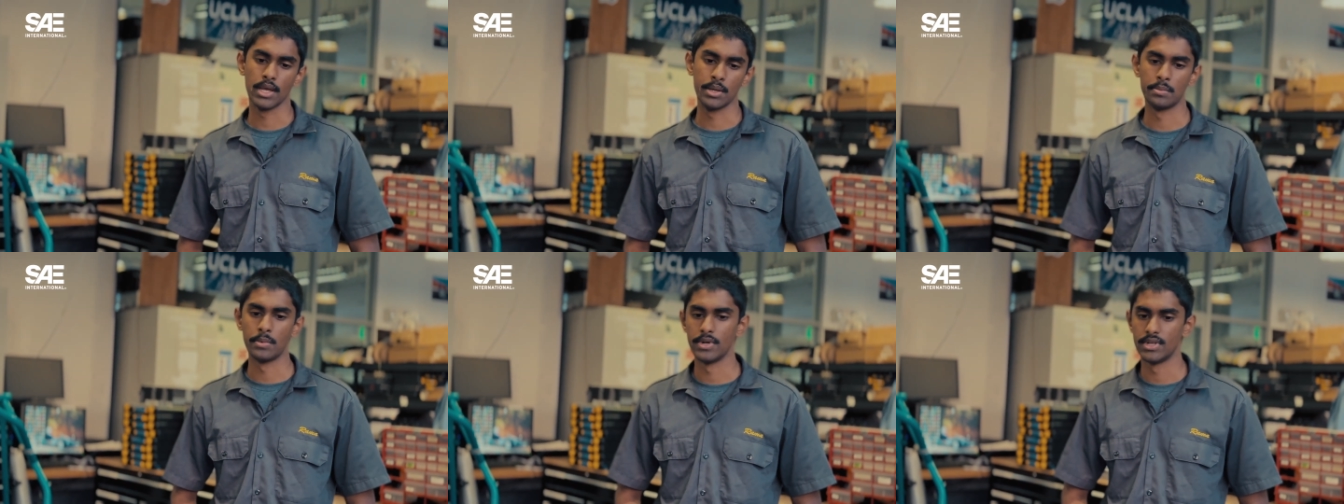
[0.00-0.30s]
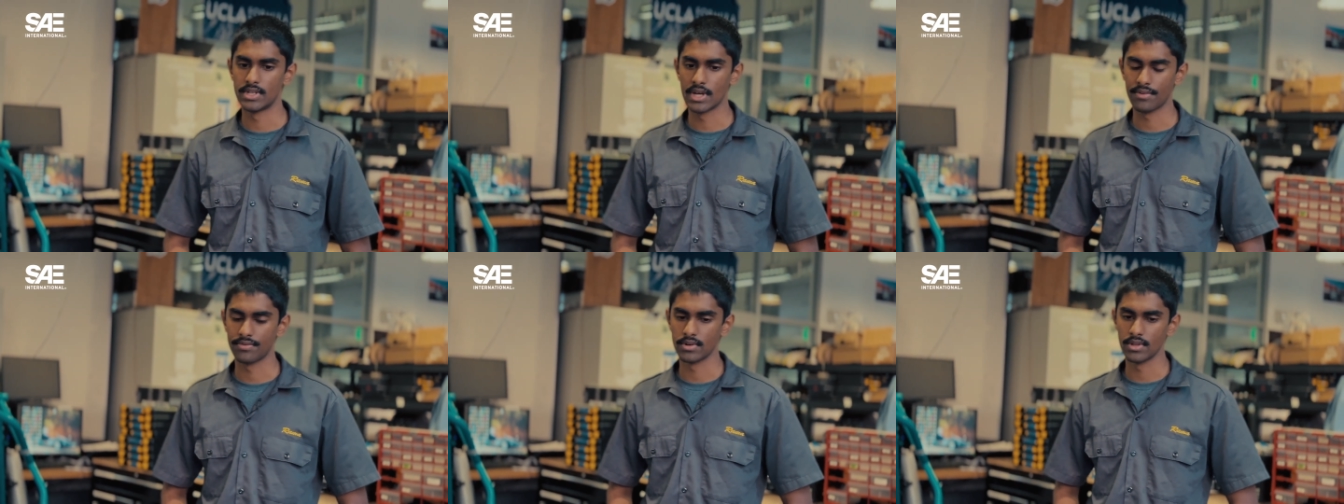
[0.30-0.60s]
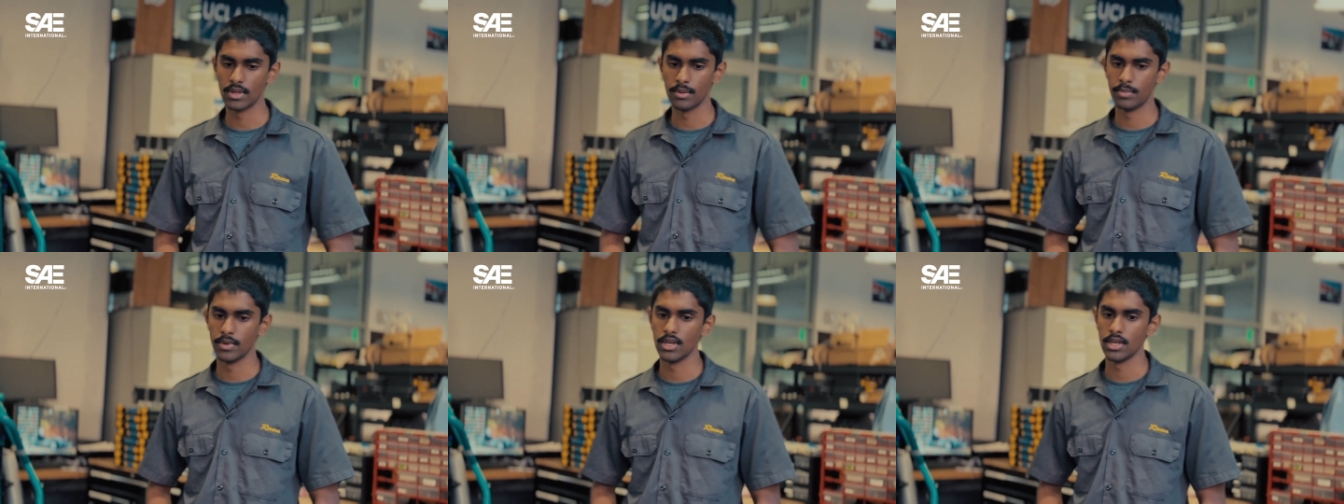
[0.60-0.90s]
it would
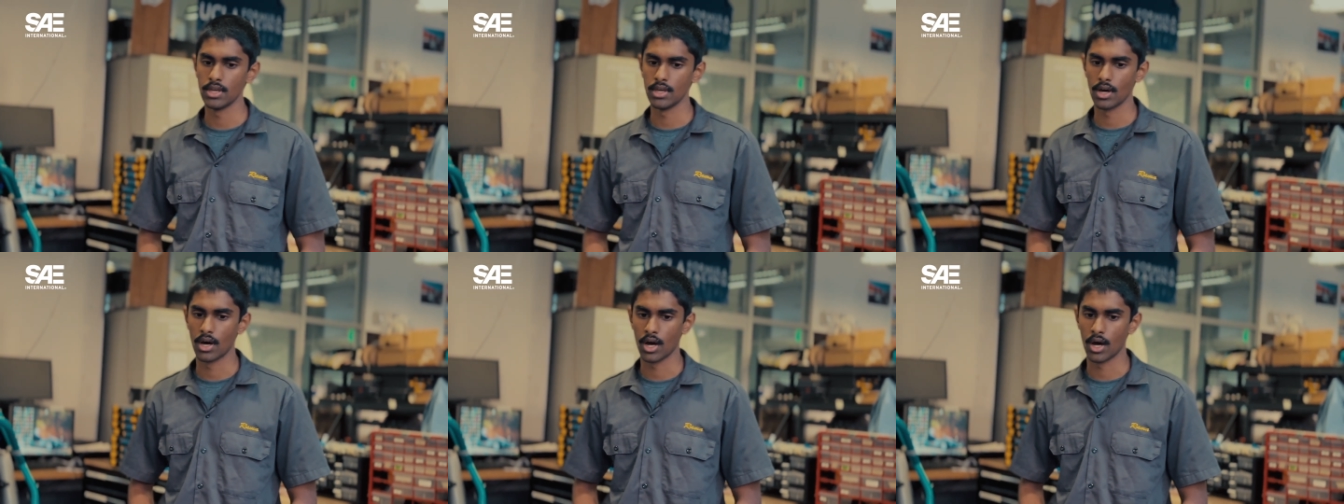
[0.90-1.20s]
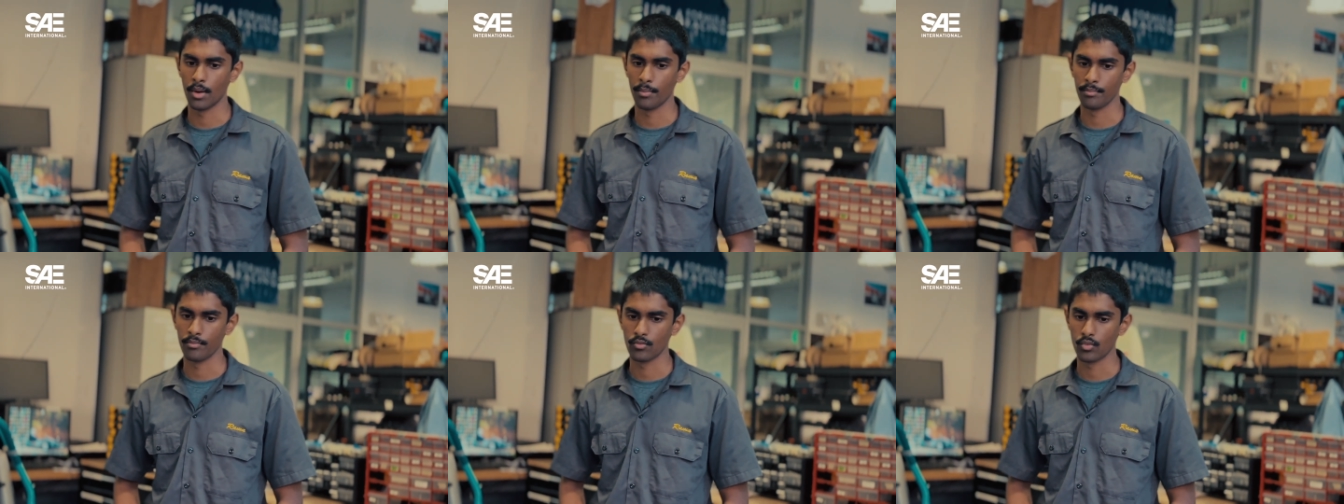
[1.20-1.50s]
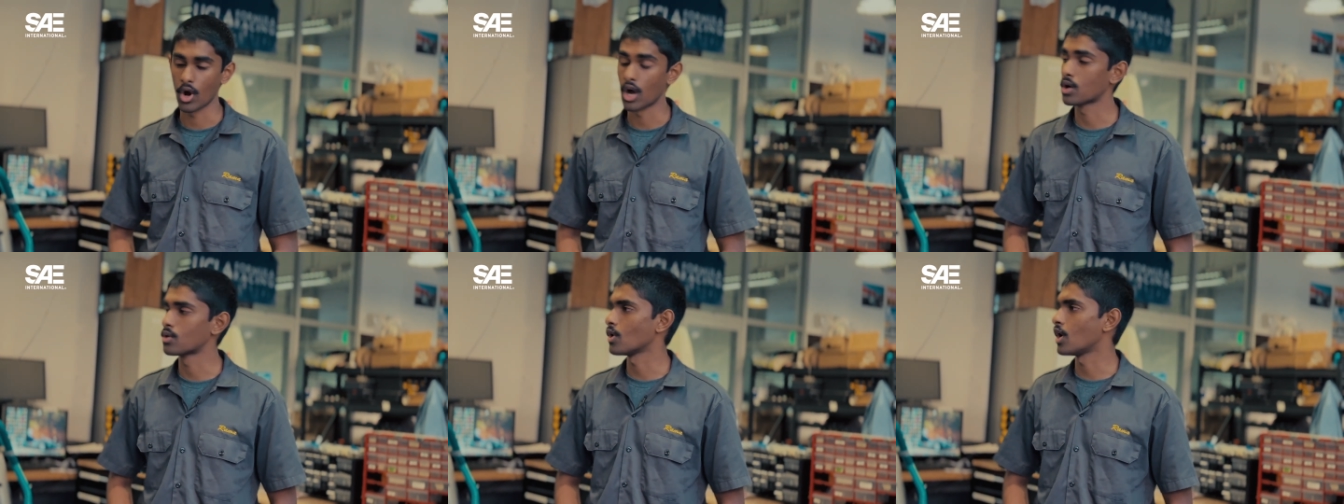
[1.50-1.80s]
definitely be um,
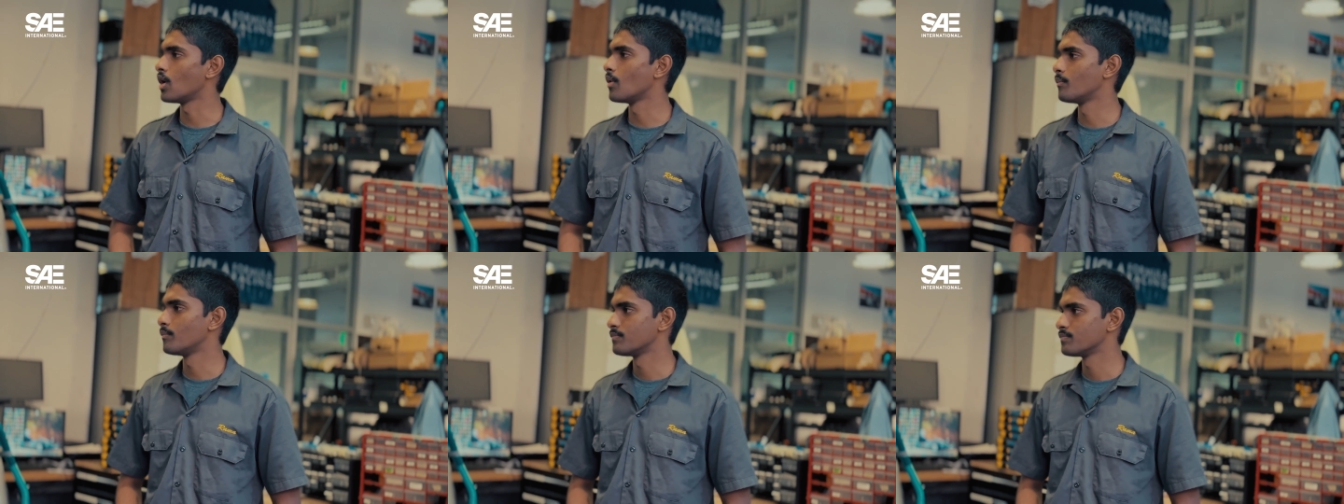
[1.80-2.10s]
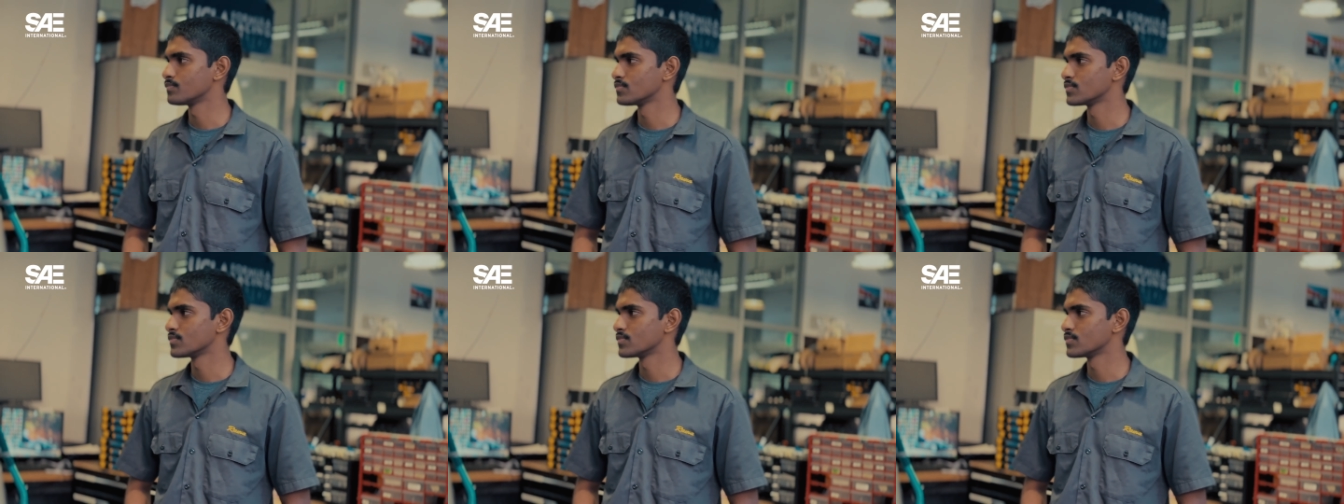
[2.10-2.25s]
rock crawl.